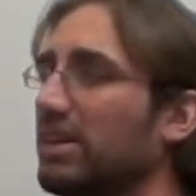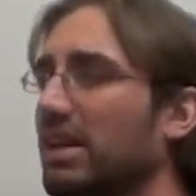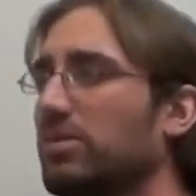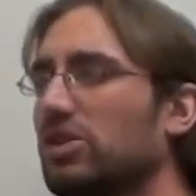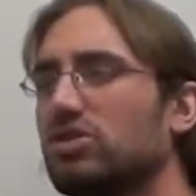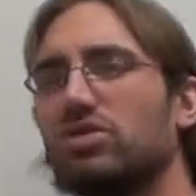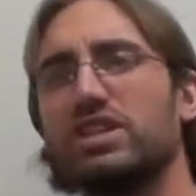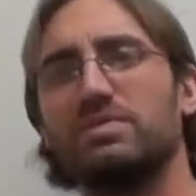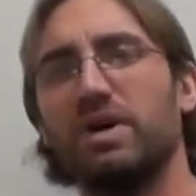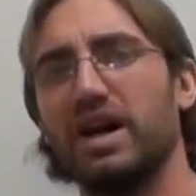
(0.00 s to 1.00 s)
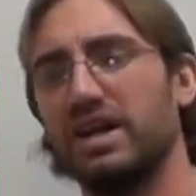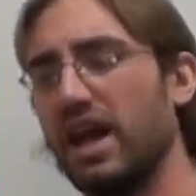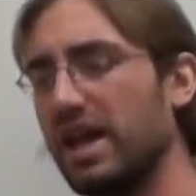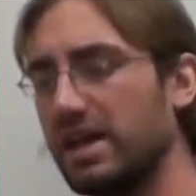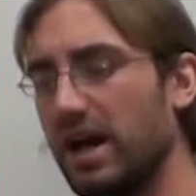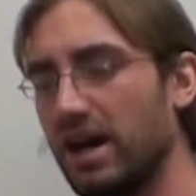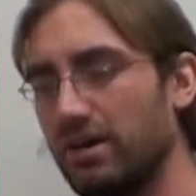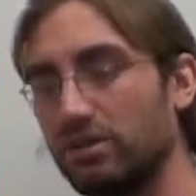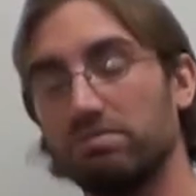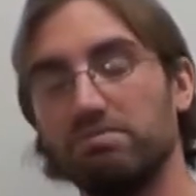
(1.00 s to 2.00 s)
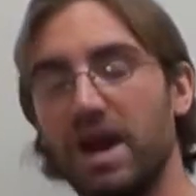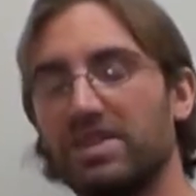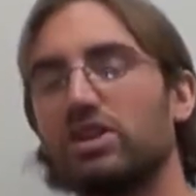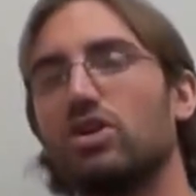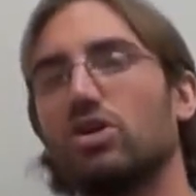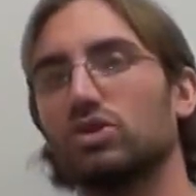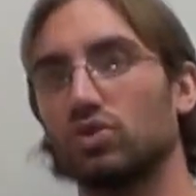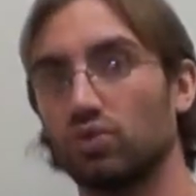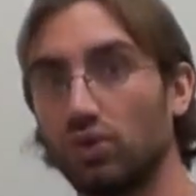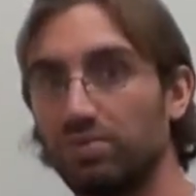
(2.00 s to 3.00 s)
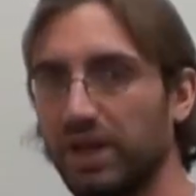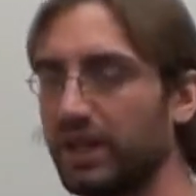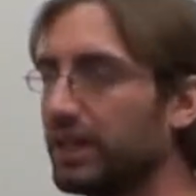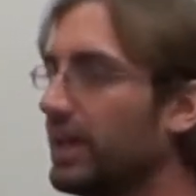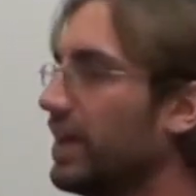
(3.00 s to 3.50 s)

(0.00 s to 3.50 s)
and I'm going to do this by a method called grouping.